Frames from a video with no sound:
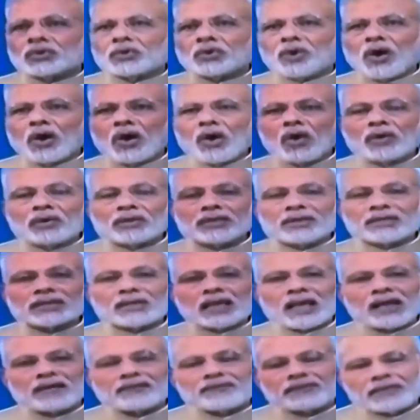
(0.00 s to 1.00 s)
Through all
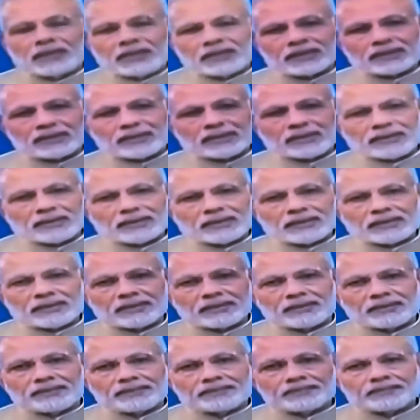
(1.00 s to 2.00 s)
these efforts,
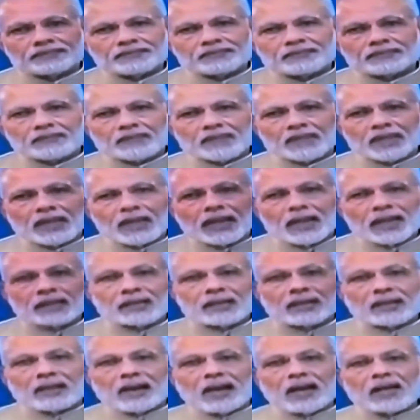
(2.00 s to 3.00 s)

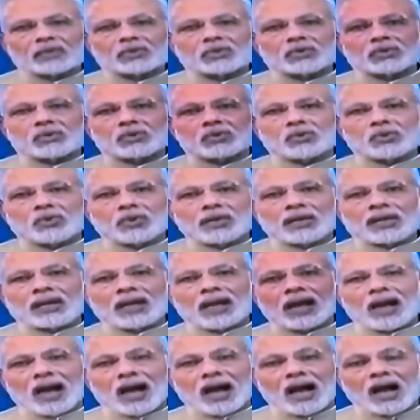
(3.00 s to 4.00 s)
in the last
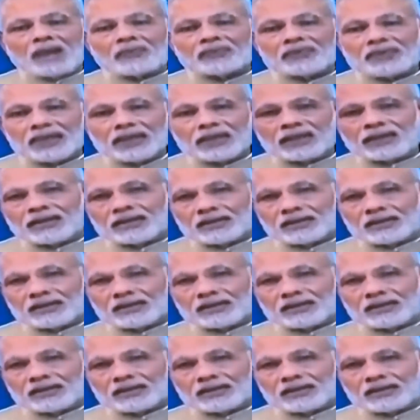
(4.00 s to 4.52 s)
2.5